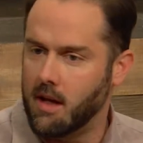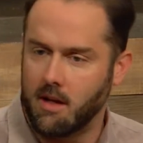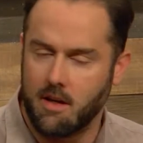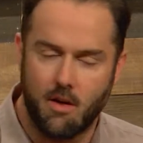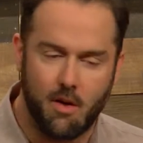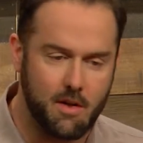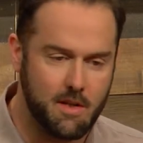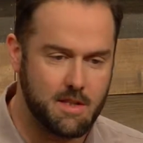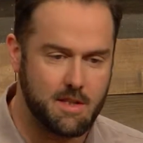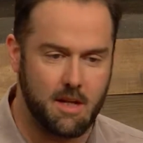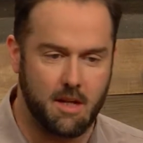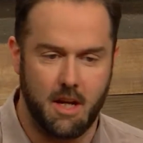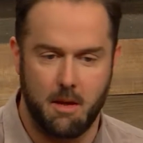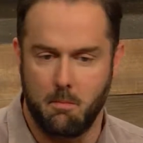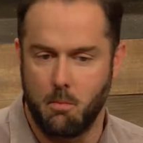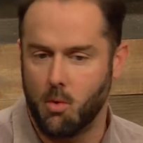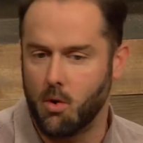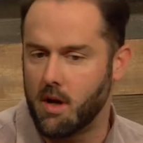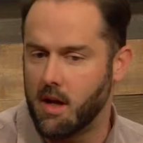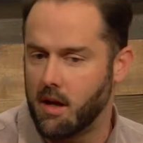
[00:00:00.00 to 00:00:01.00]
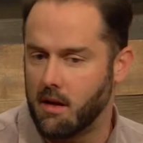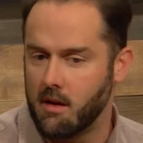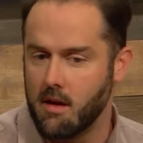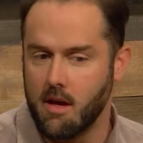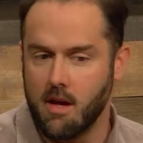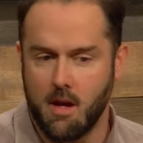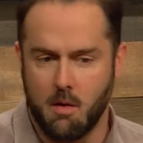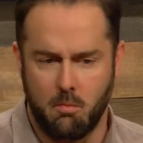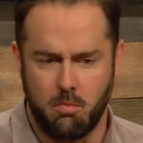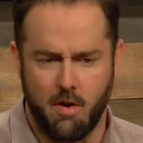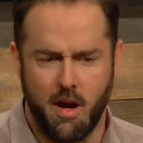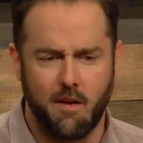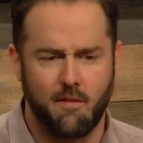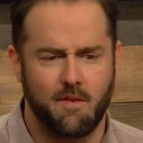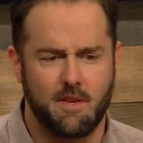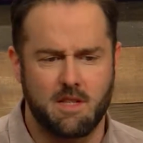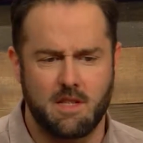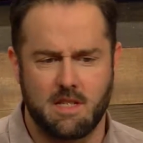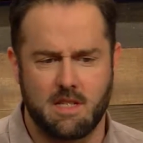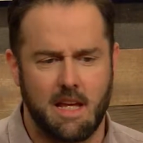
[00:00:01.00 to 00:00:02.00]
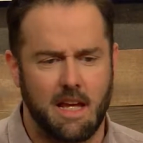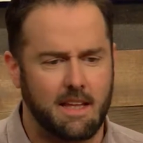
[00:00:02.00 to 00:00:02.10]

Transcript: And on a Sunday morning, breakfast is